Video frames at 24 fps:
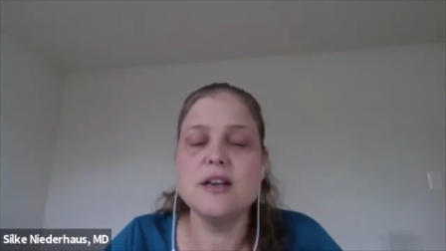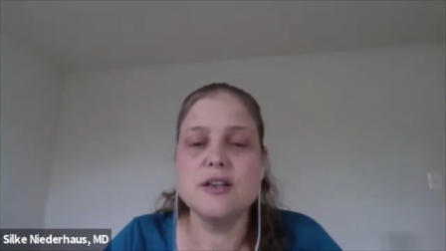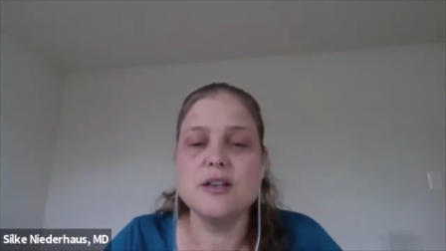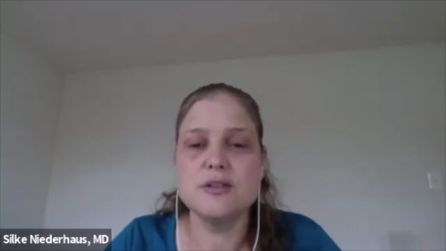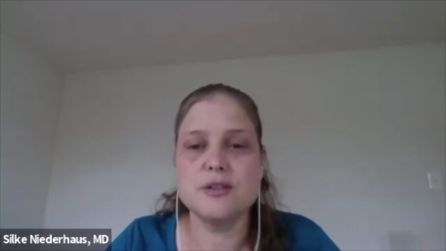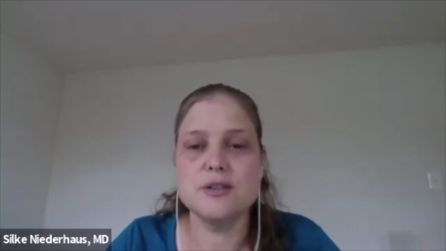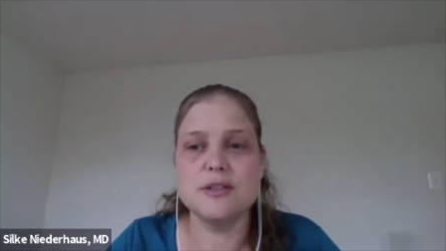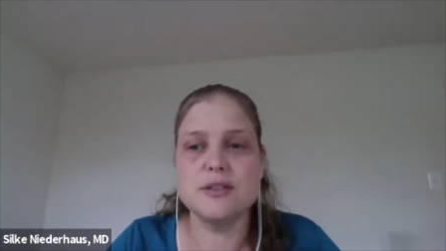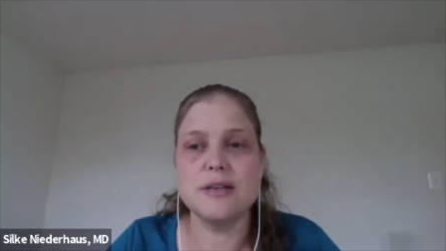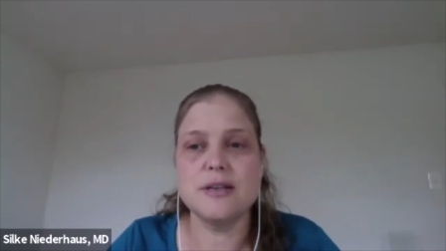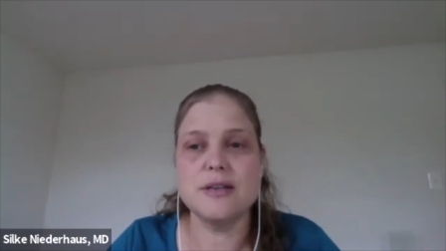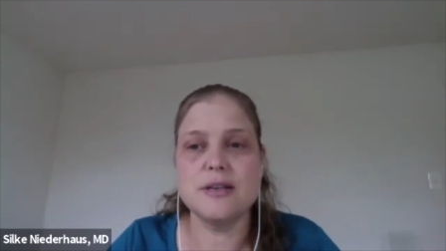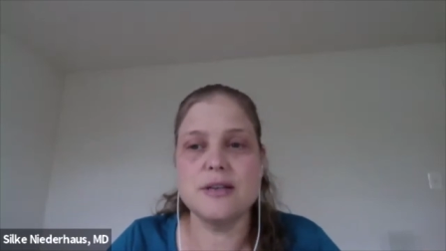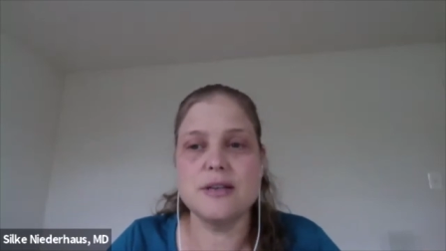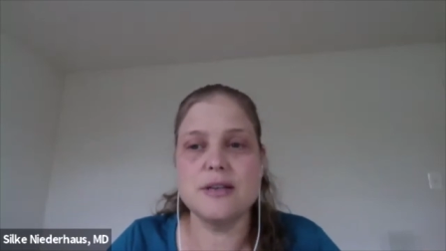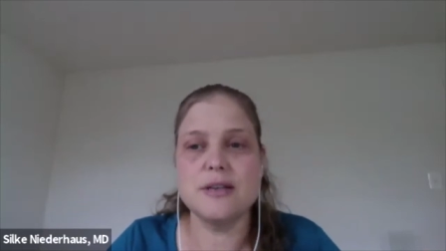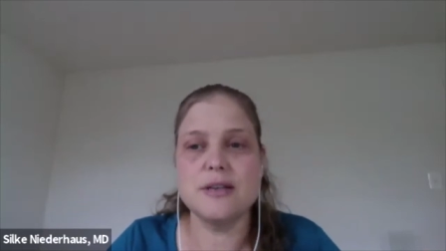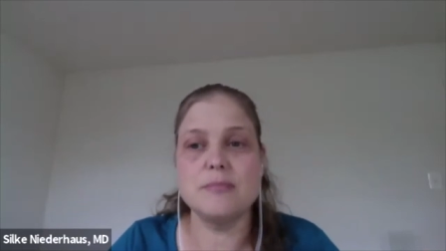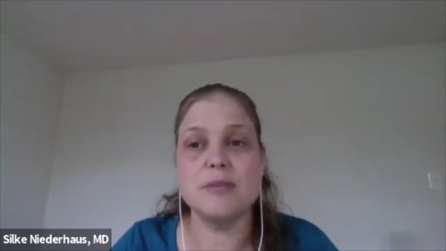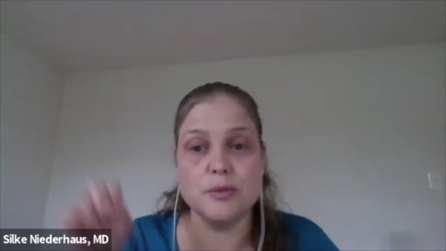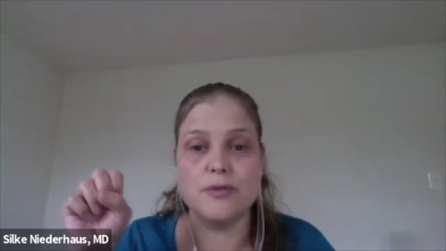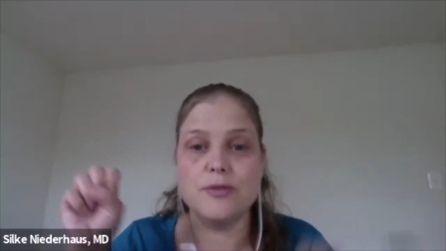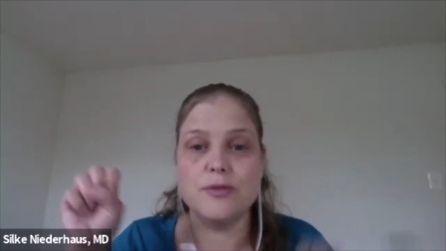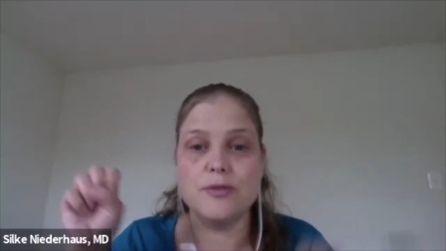So some
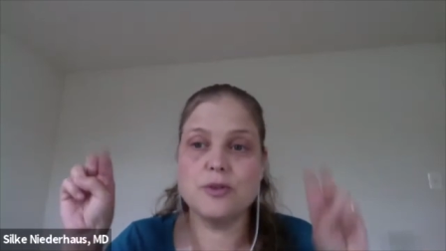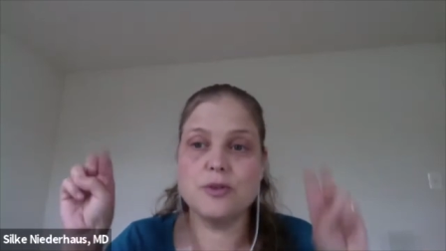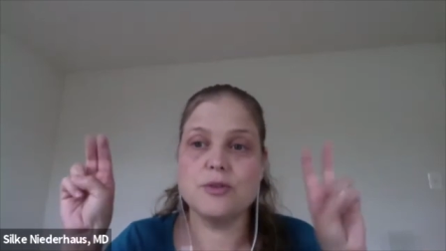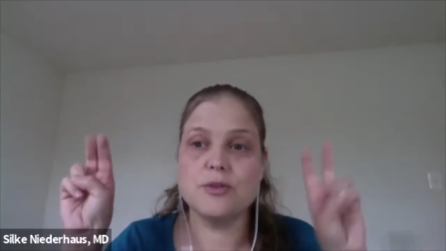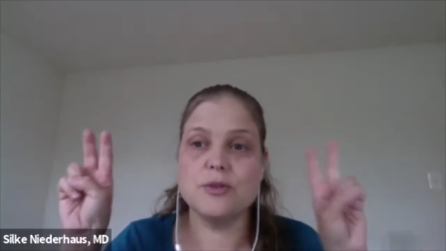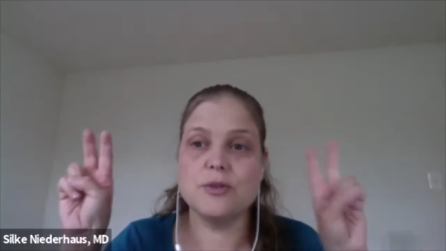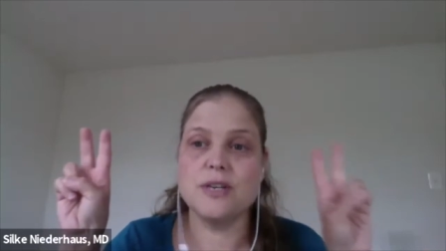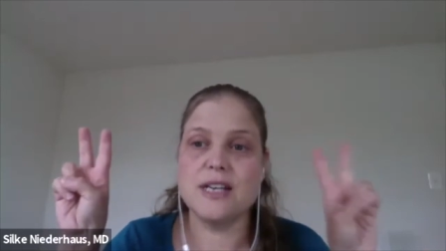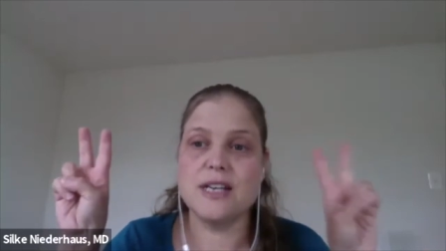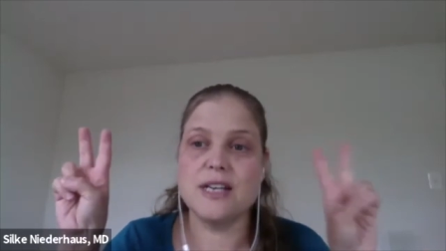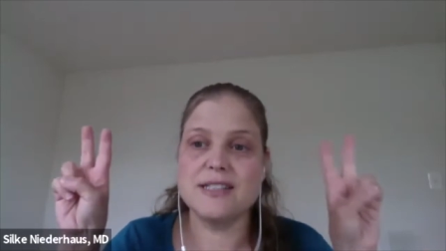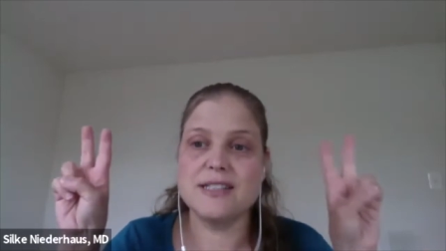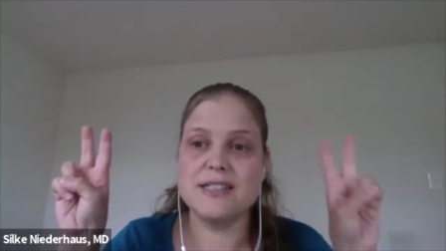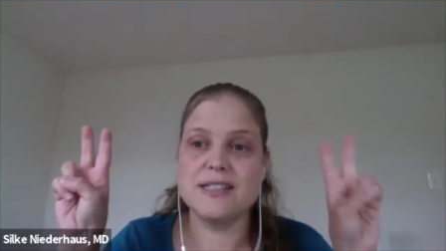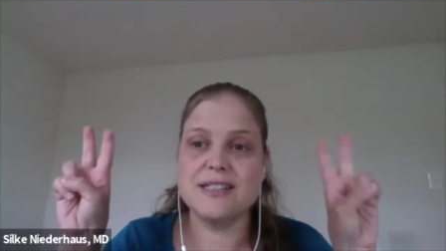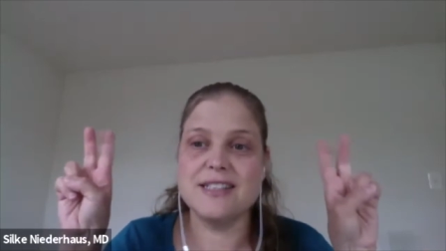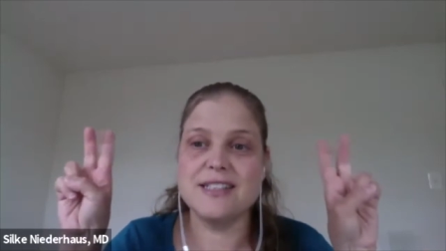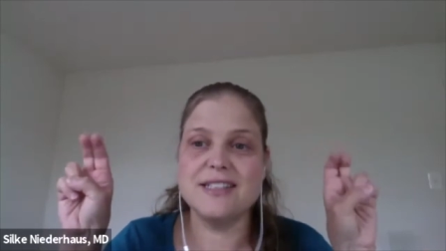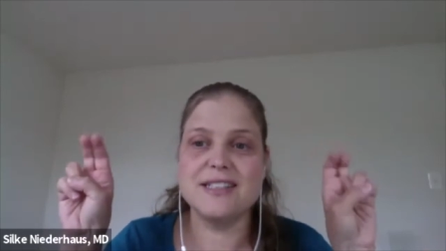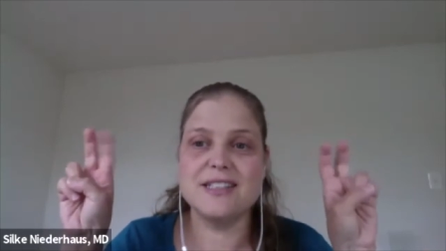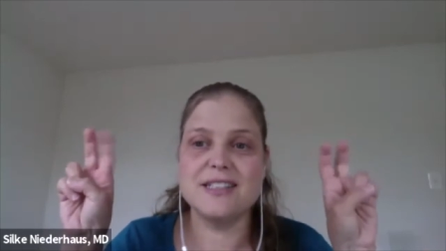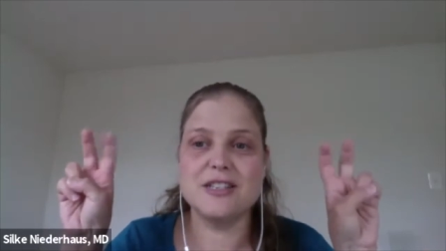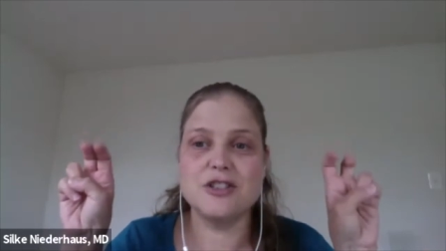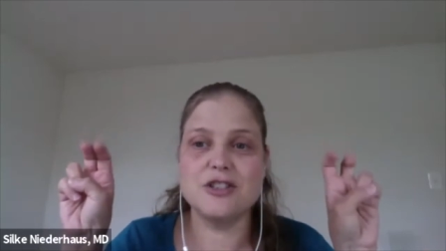people refer to it as
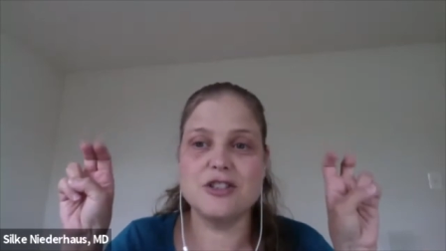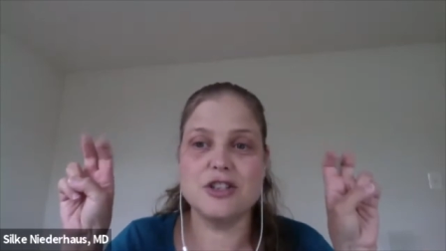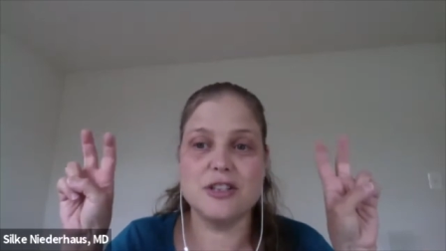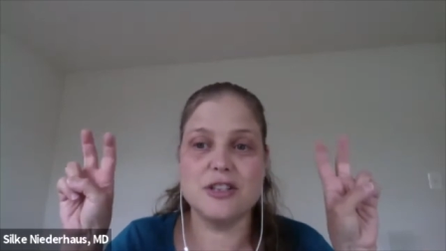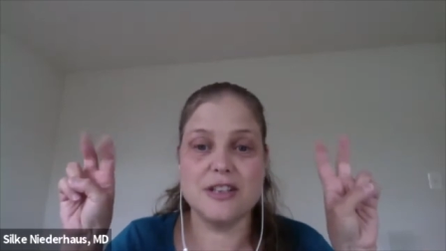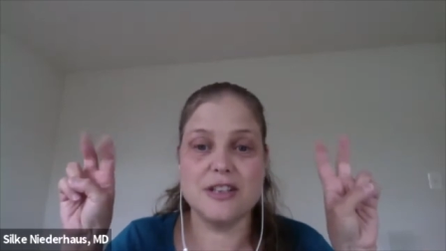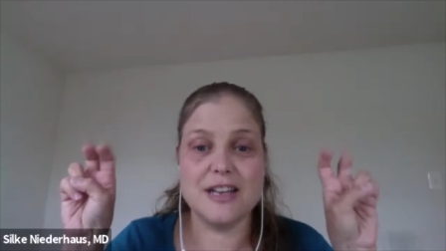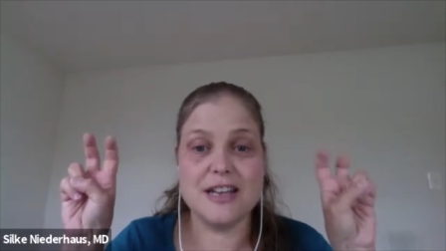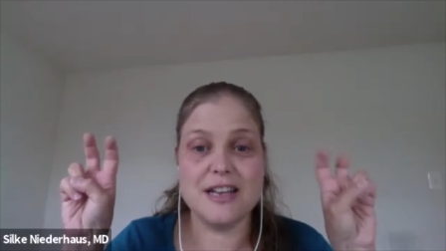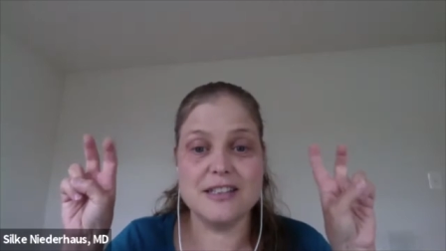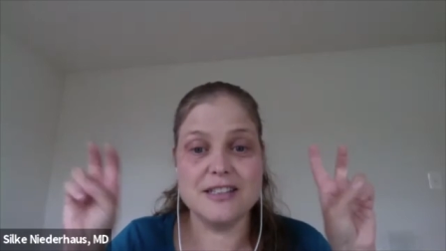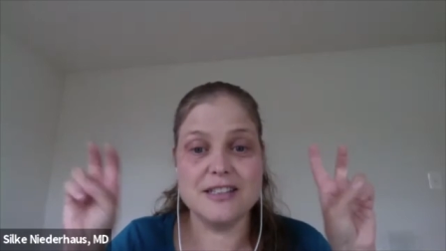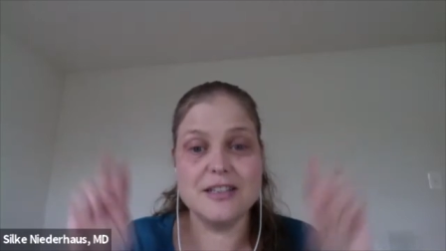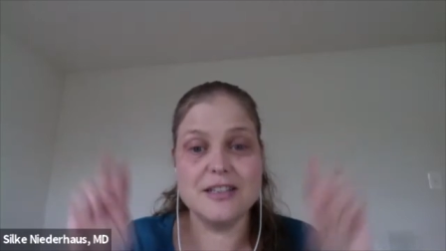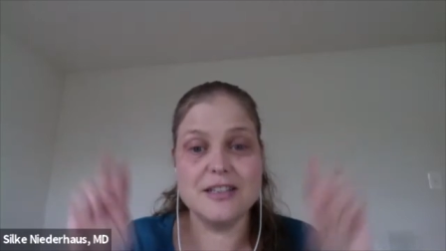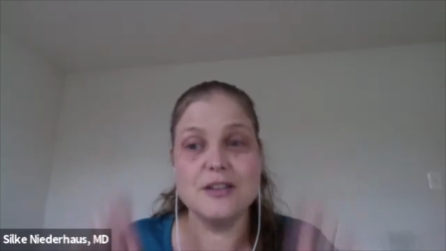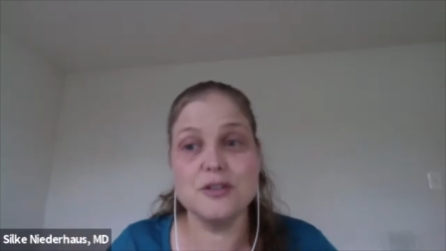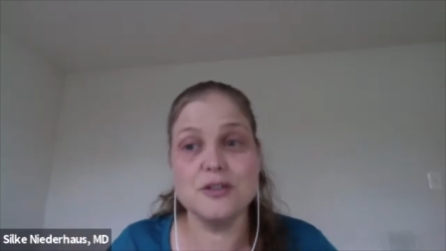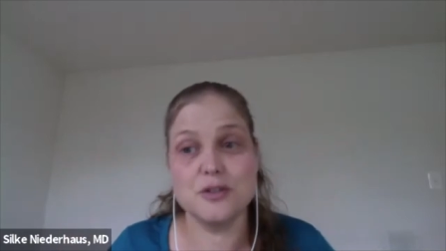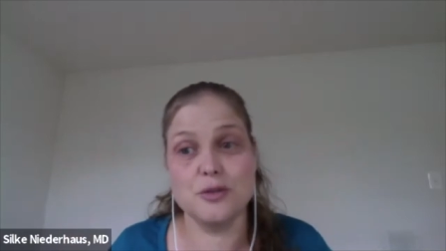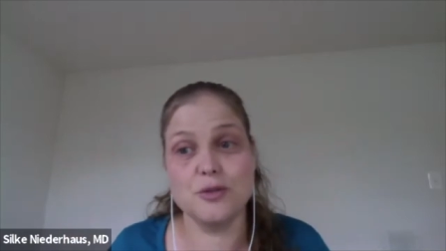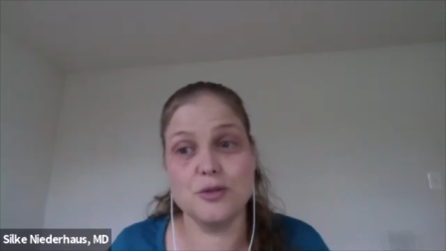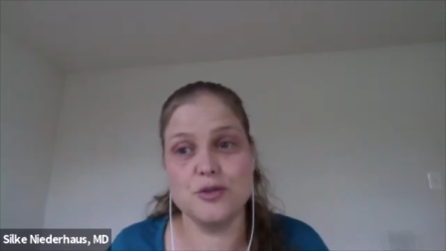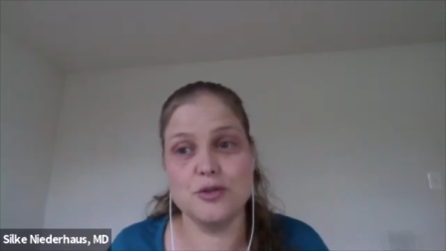incision-less
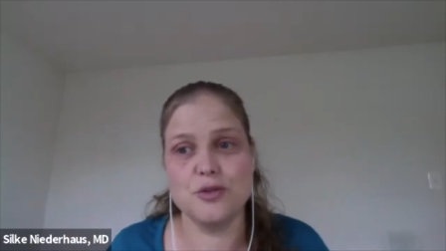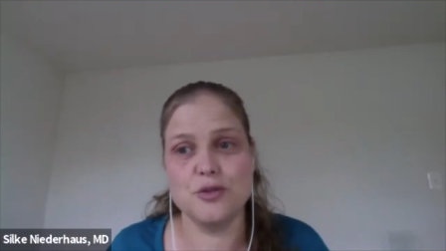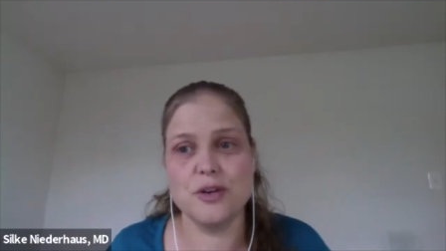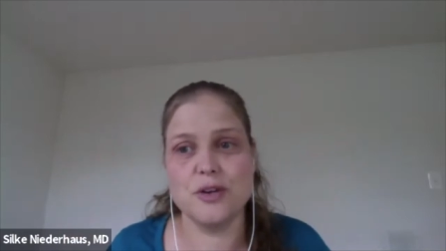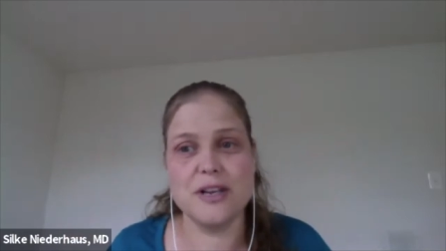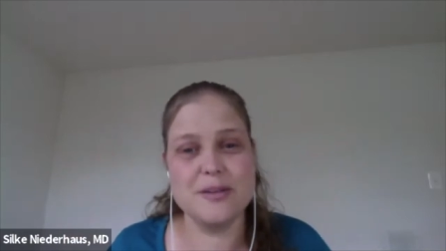surgery,